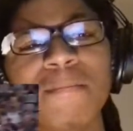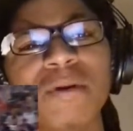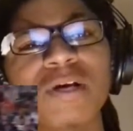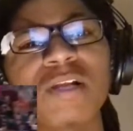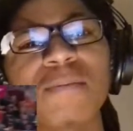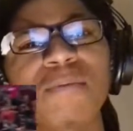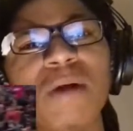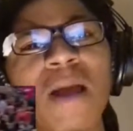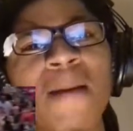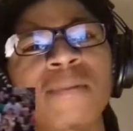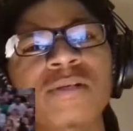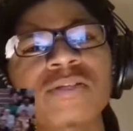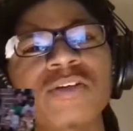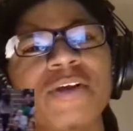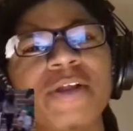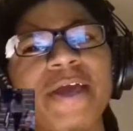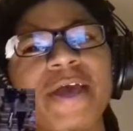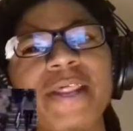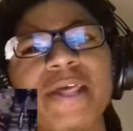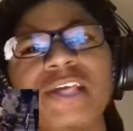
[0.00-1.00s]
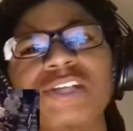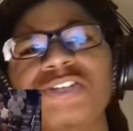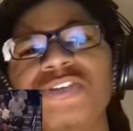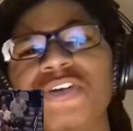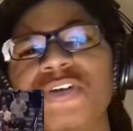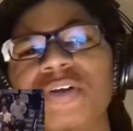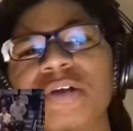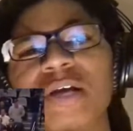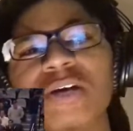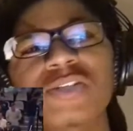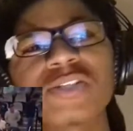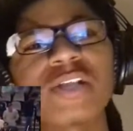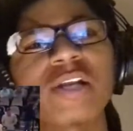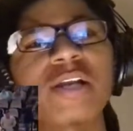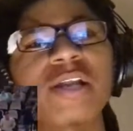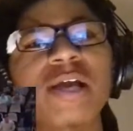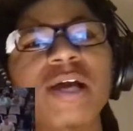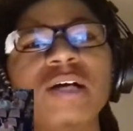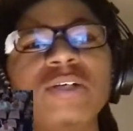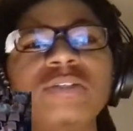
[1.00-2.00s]
But LeBron has already got injured, and I don't see
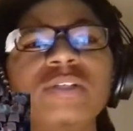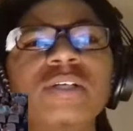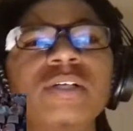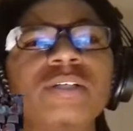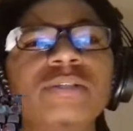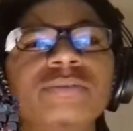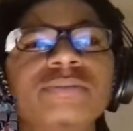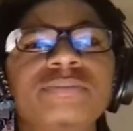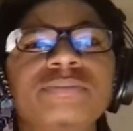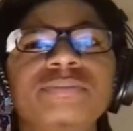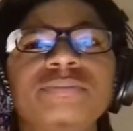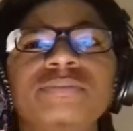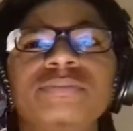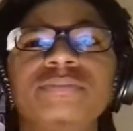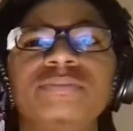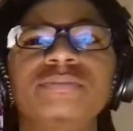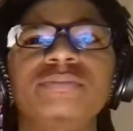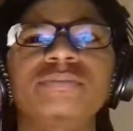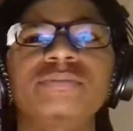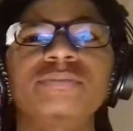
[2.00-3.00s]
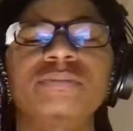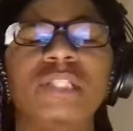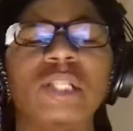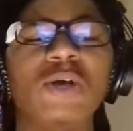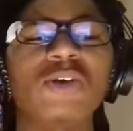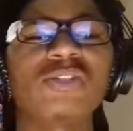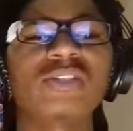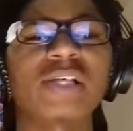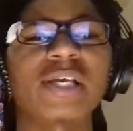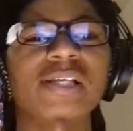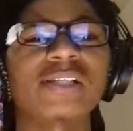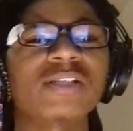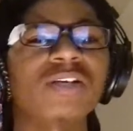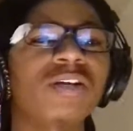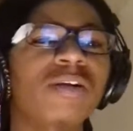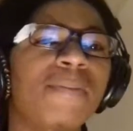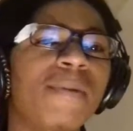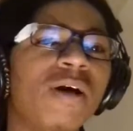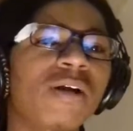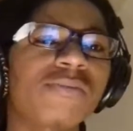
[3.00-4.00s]
the nigga out there. He was saying
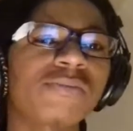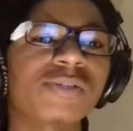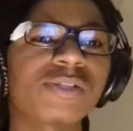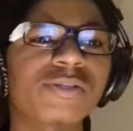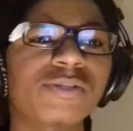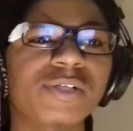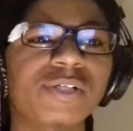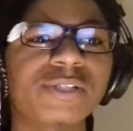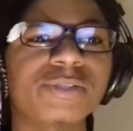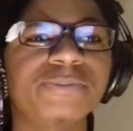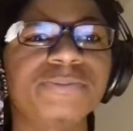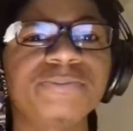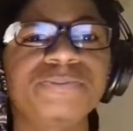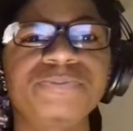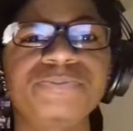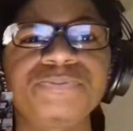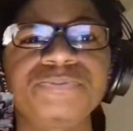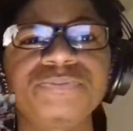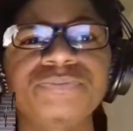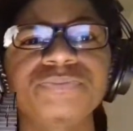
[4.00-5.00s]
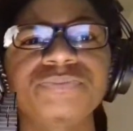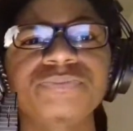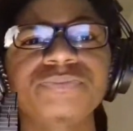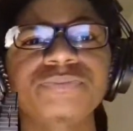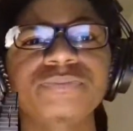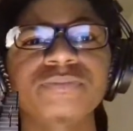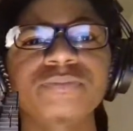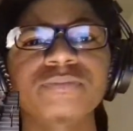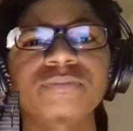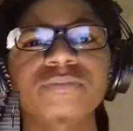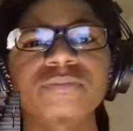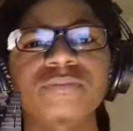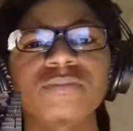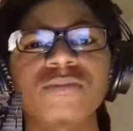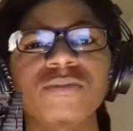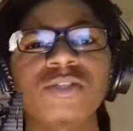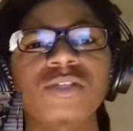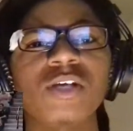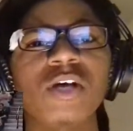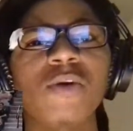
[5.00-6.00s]
something about him, too, though.
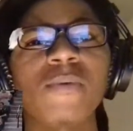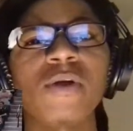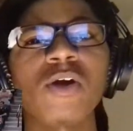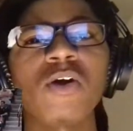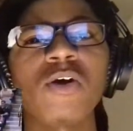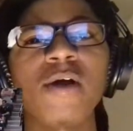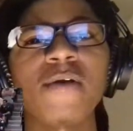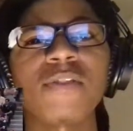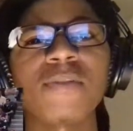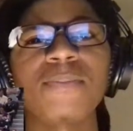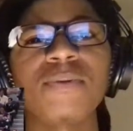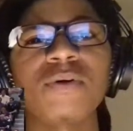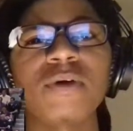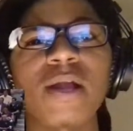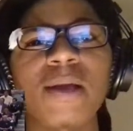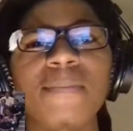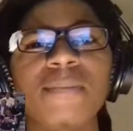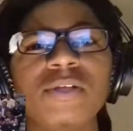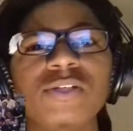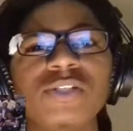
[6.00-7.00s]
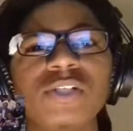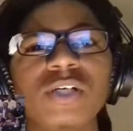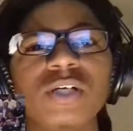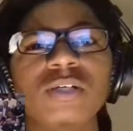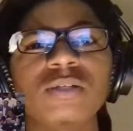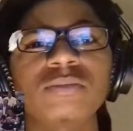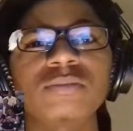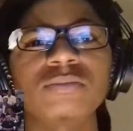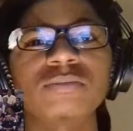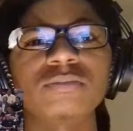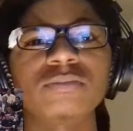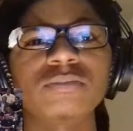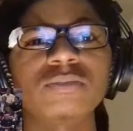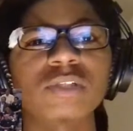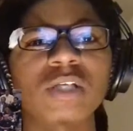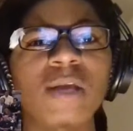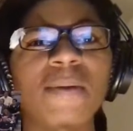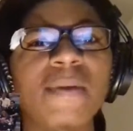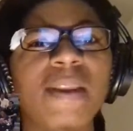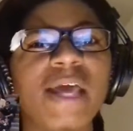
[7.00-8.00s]
So we're going to have to pull that bitch up.
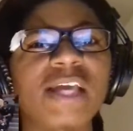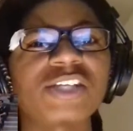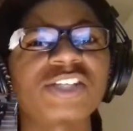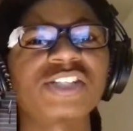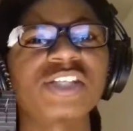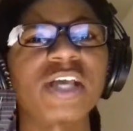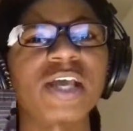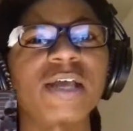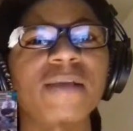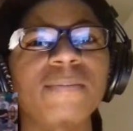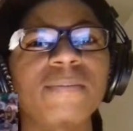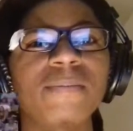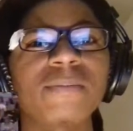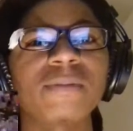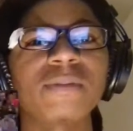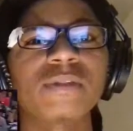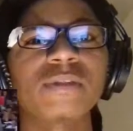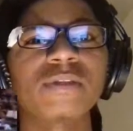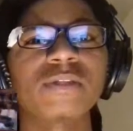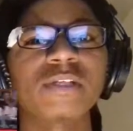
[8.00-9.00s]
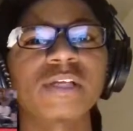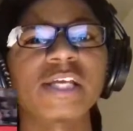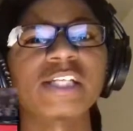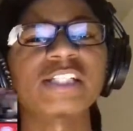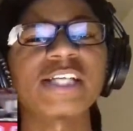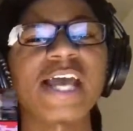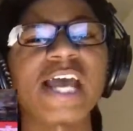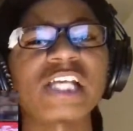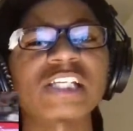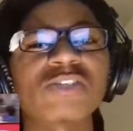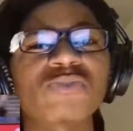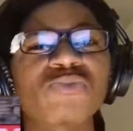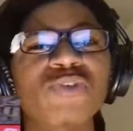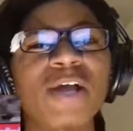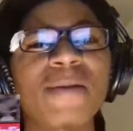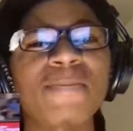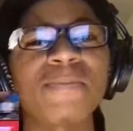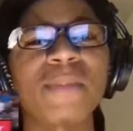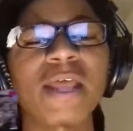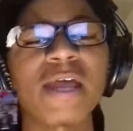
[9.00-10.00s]
Give me that shit. Get your ass
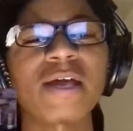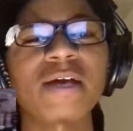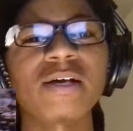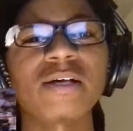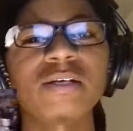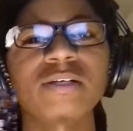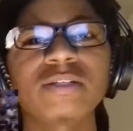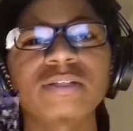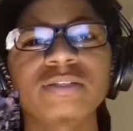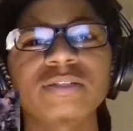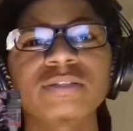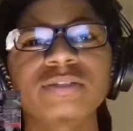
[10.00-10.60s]
ripped, nigga.